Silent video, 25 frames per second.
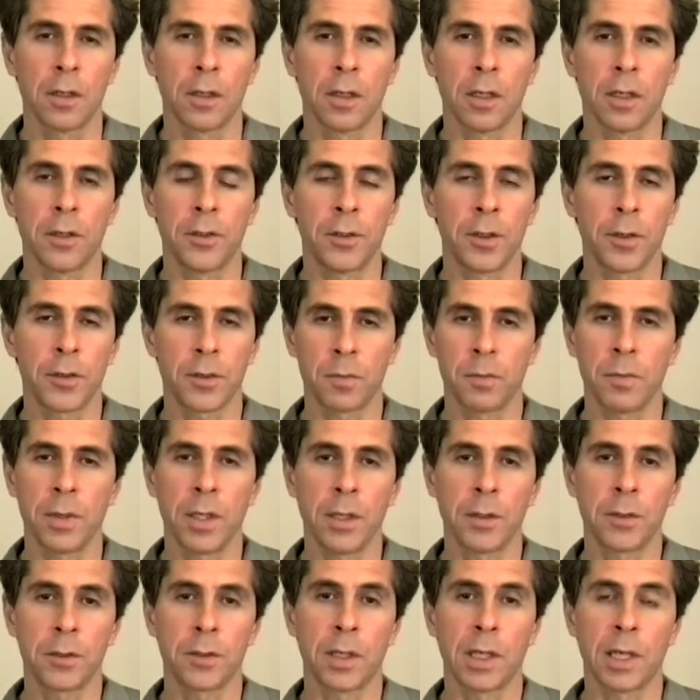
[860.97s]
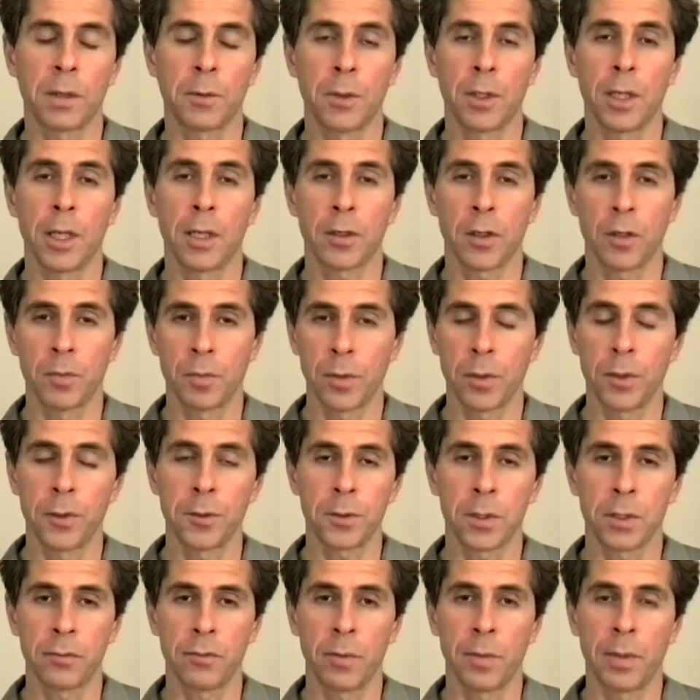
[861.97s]
It just means that we're not
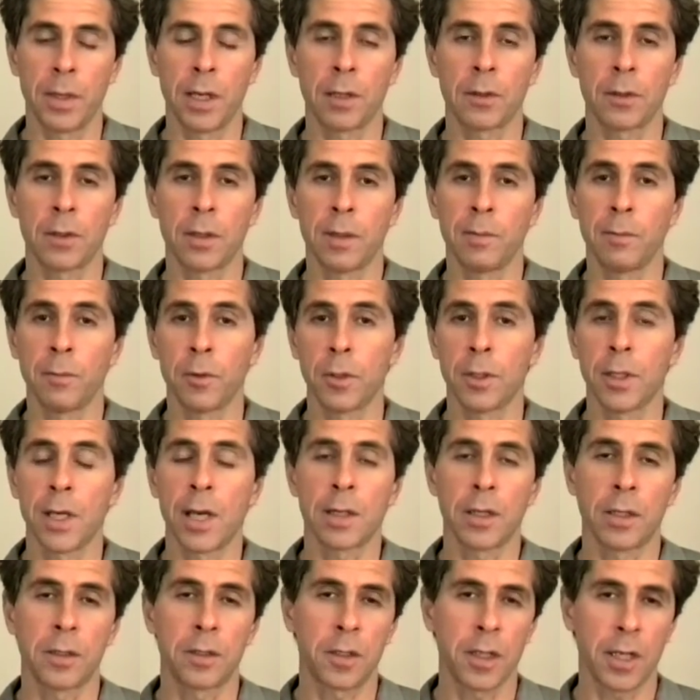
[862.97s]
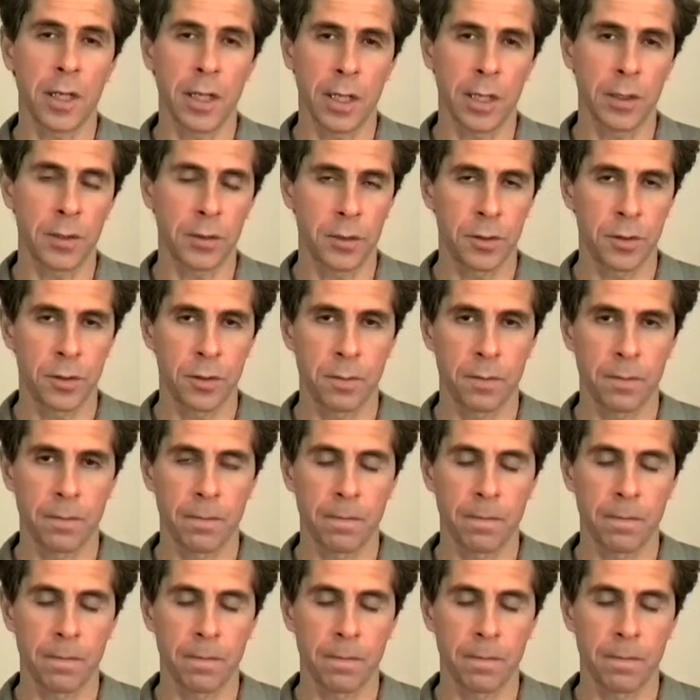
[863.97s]
compulsive about them, we're not attached.